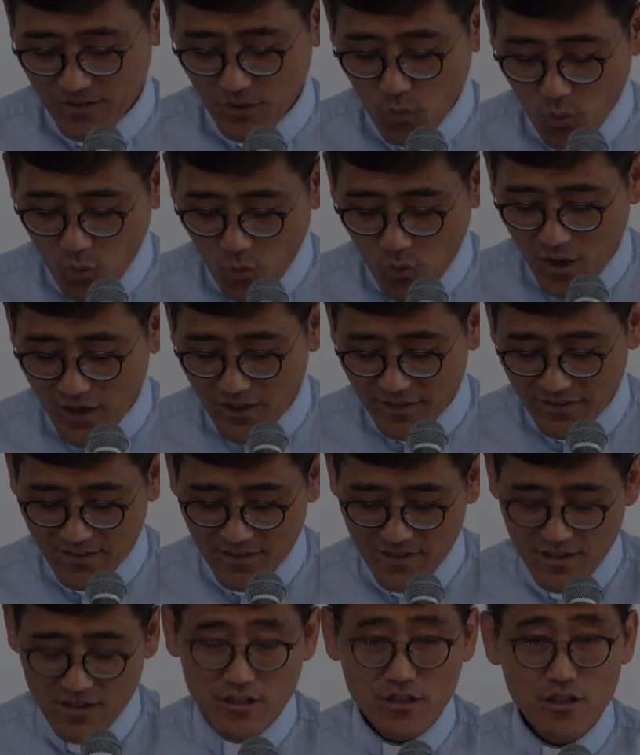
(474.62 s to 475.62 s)
No
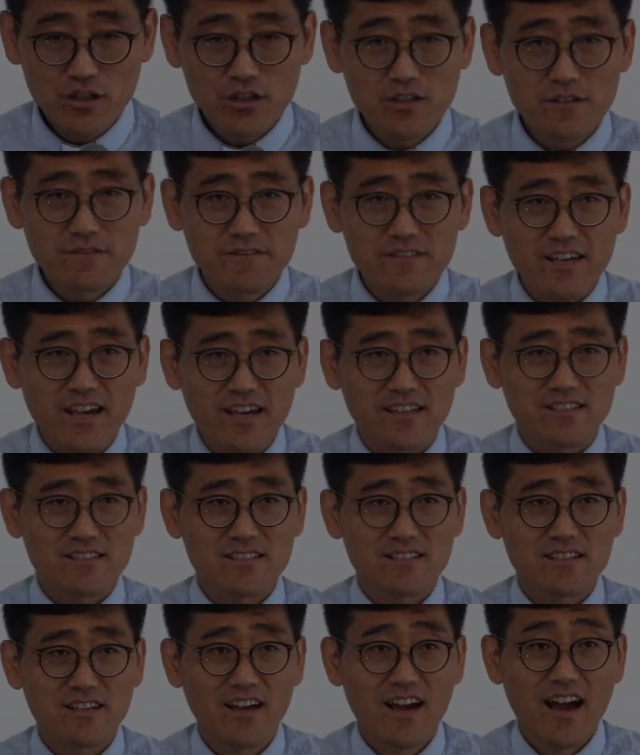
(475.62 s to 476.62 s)
one could have
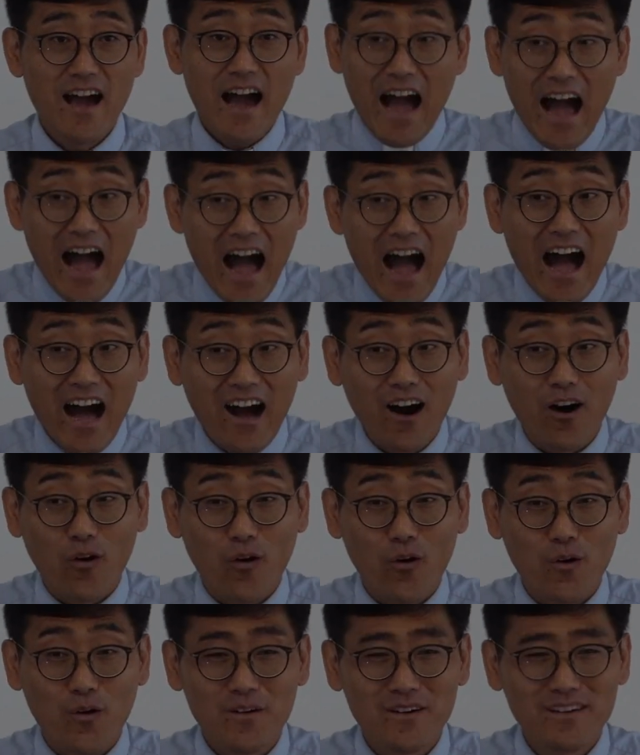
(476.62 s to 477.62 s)
guessed
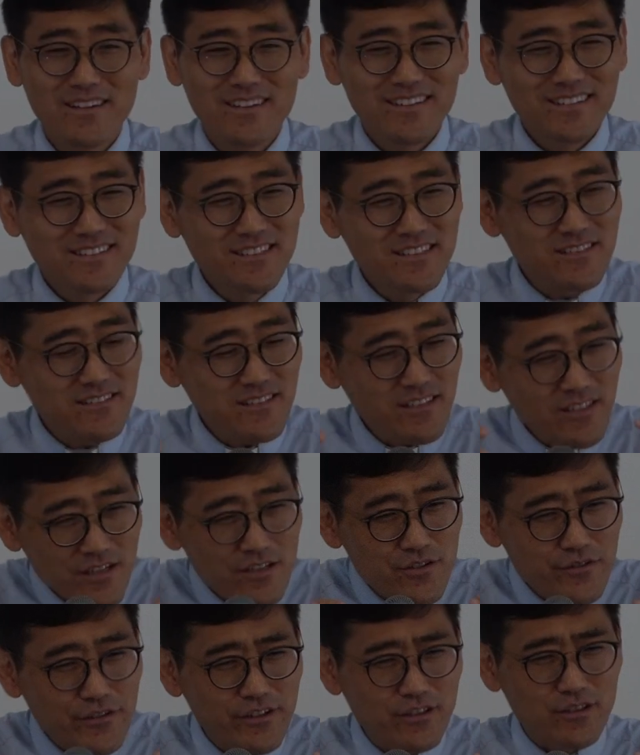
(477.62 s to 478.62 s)
how this
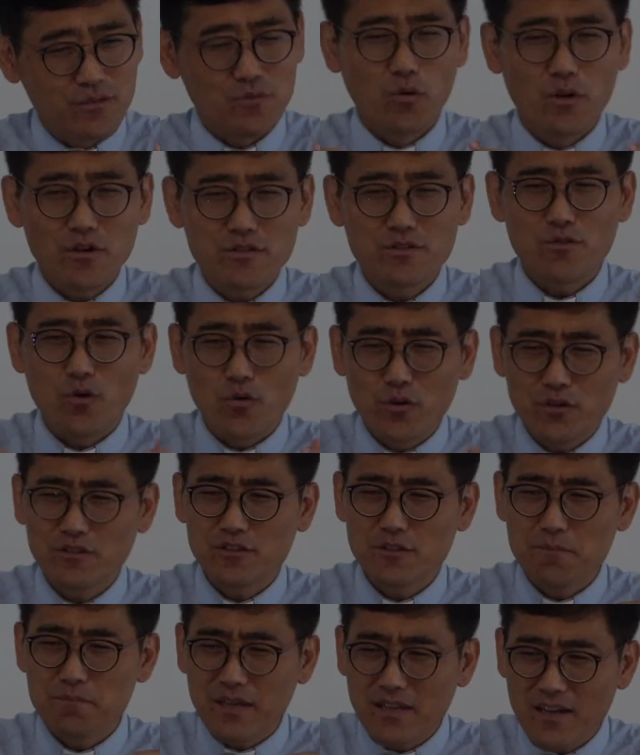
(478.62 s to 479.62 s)
Israel was
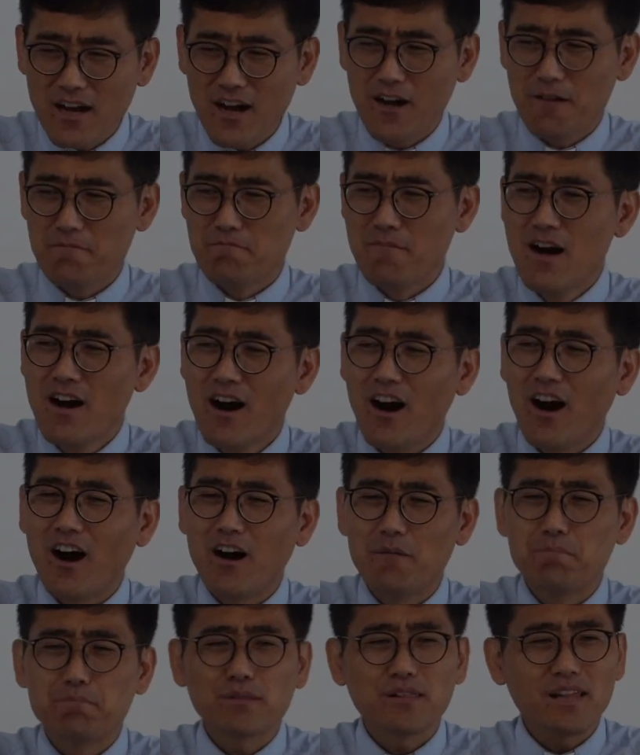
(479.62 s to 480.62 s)
going to become
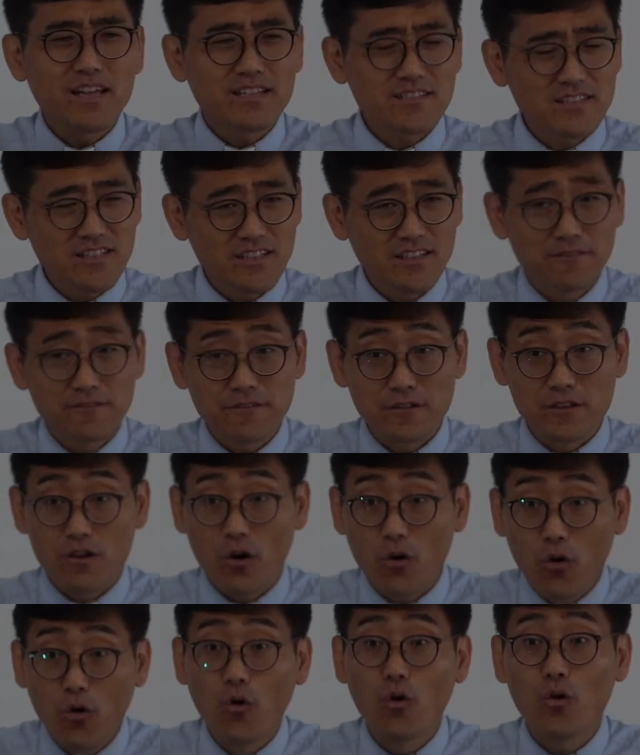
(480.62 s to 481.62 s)
a blessing for
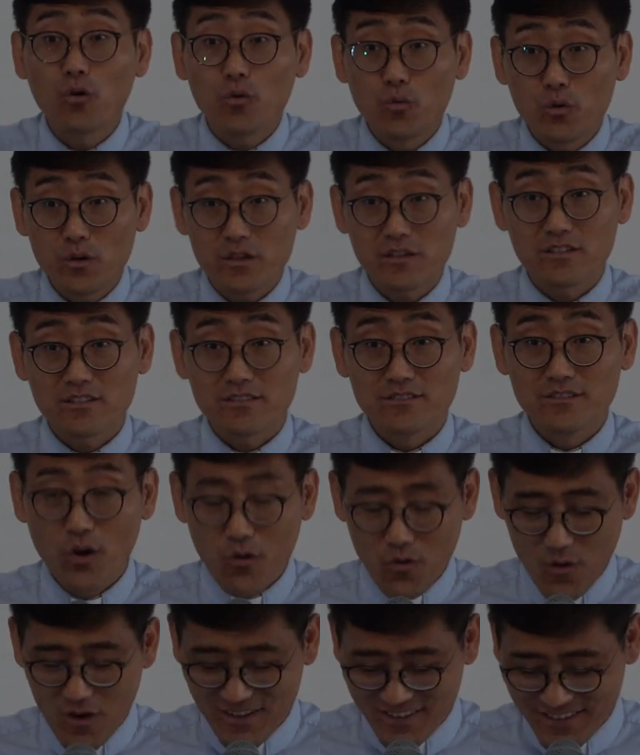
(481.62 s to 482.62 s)
the whole world.
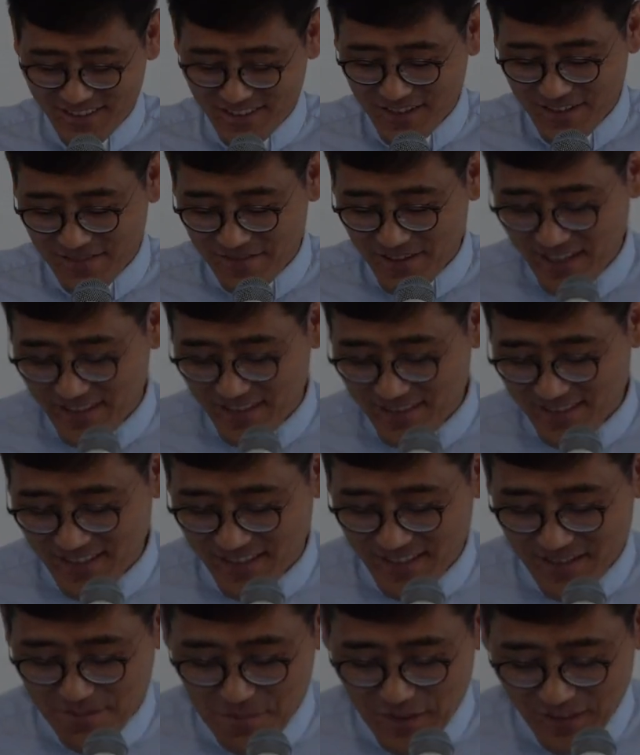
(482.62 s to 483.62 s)
No one could have guessed
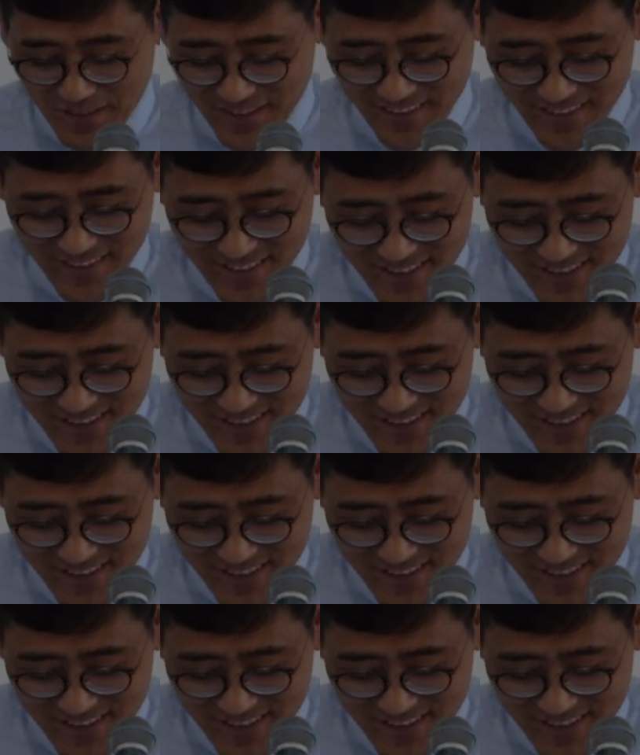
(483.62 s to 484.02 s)
that in a million